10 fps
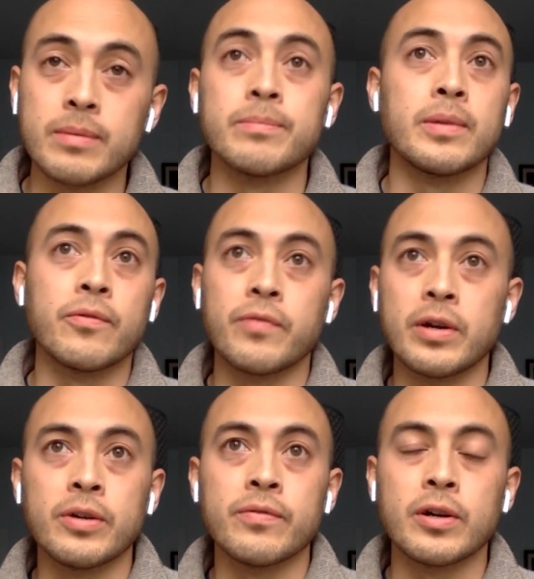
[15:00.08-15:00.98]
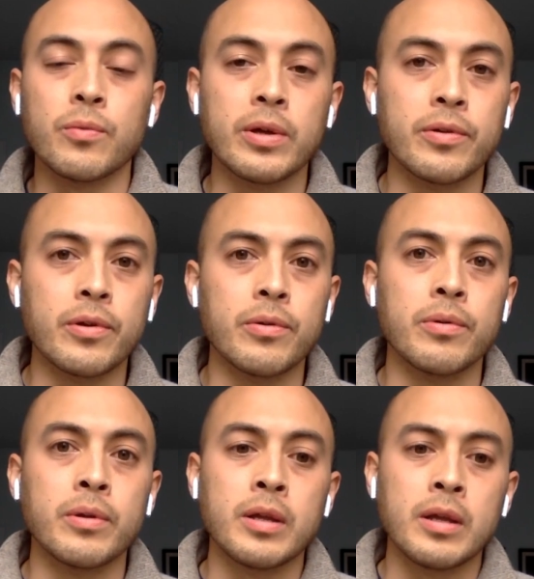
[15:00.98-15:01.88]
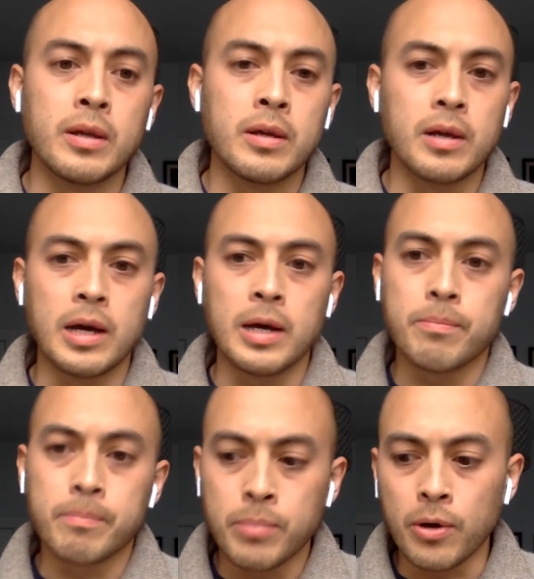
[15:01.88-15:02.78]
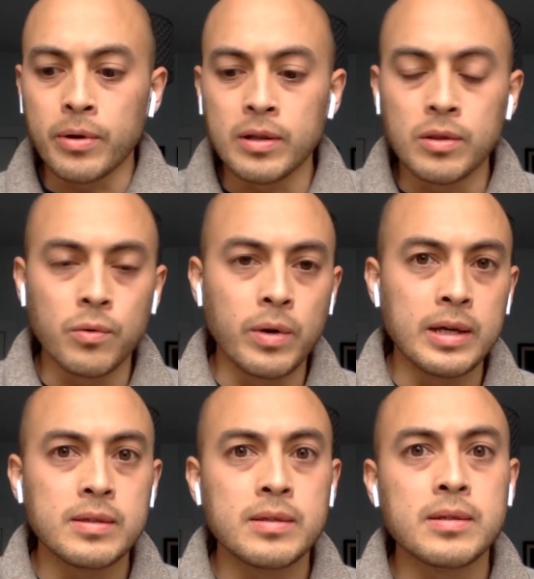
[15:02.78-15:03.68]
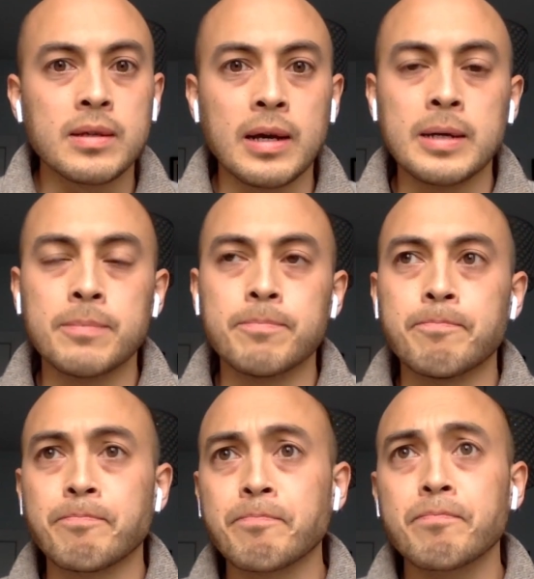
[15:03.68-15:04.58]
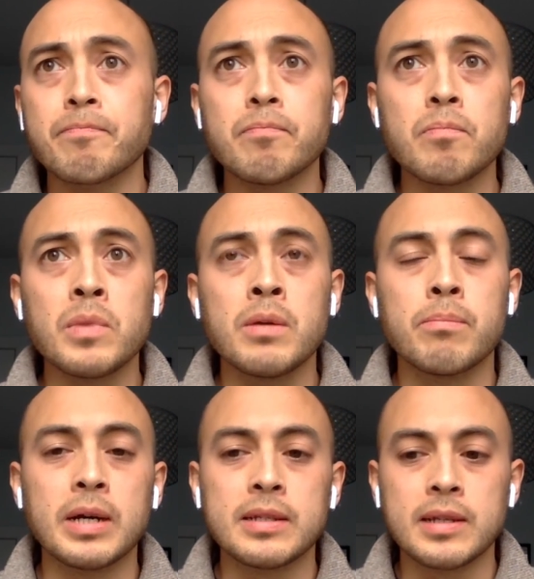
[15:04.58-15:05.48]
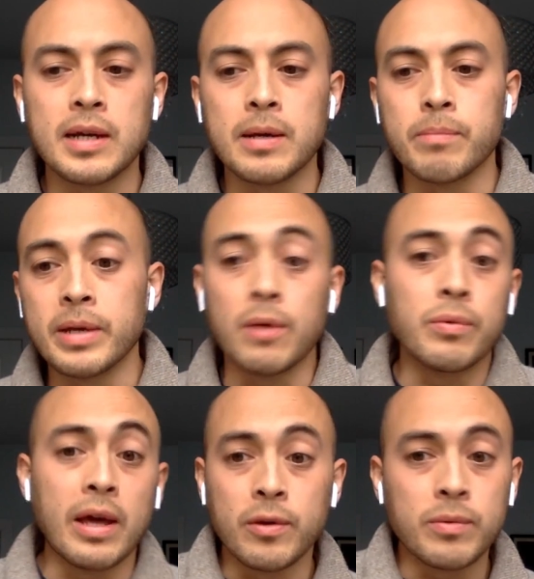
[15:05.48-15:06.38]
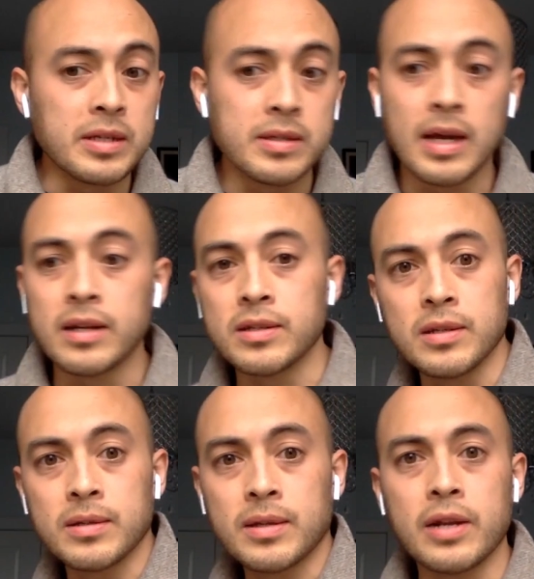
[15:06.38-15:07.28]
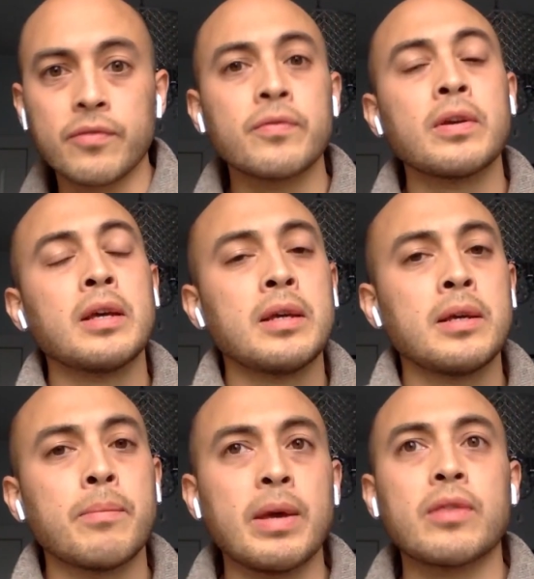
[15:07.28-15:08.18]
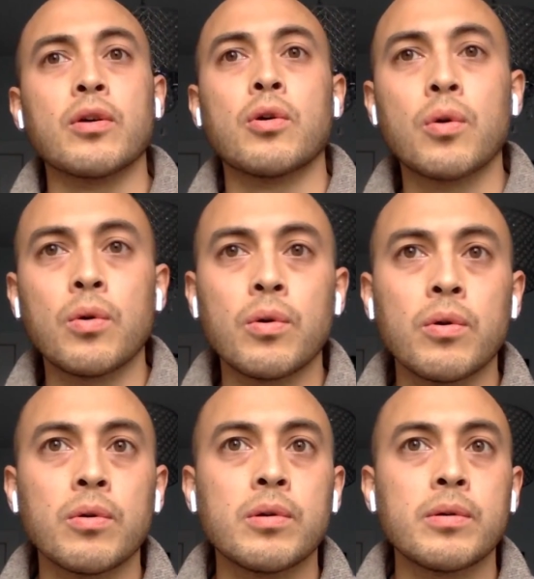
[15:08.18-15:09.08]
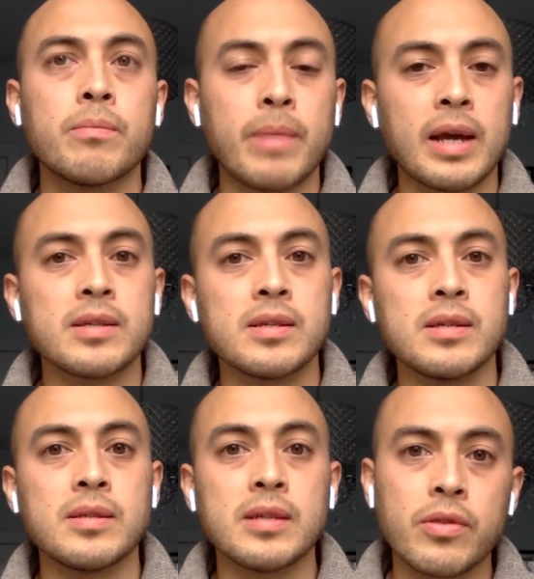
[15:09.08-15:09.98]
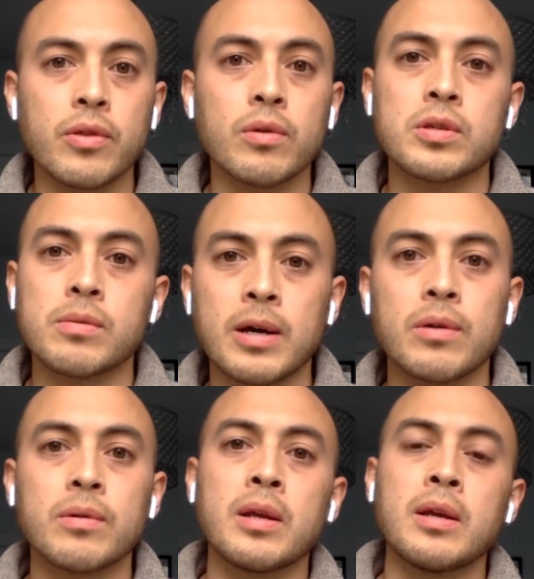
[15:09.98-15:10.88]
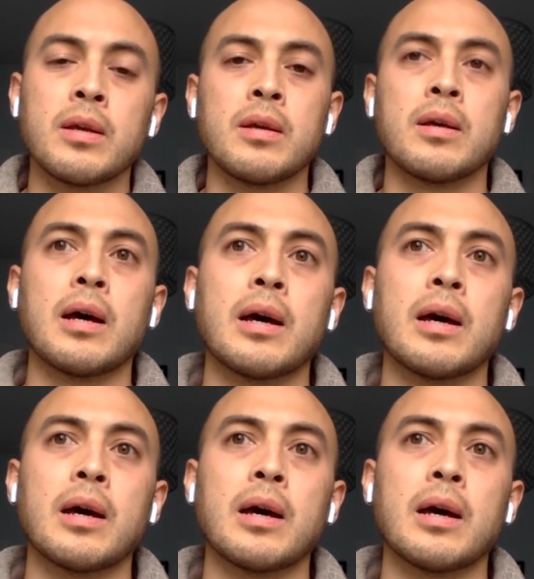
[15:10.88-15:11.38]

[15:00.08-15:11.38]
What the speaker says: now become a very, very well-known poet in the West. But yeah, I think we decided to kind of make the whole magazine's ethos about